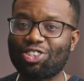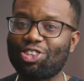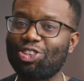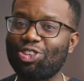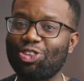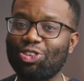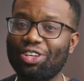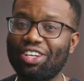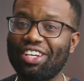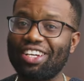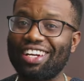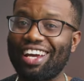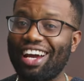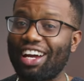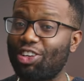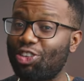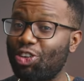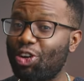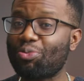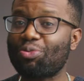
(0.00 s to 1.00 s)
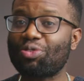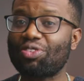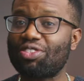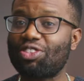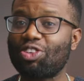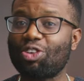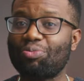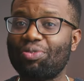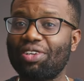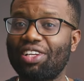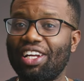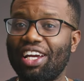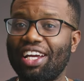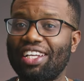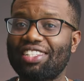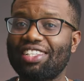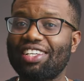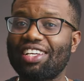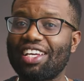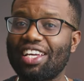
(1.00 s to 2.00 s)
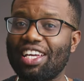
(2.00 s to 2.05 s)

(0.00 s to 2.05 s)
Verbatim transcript: cute looking adorable COB light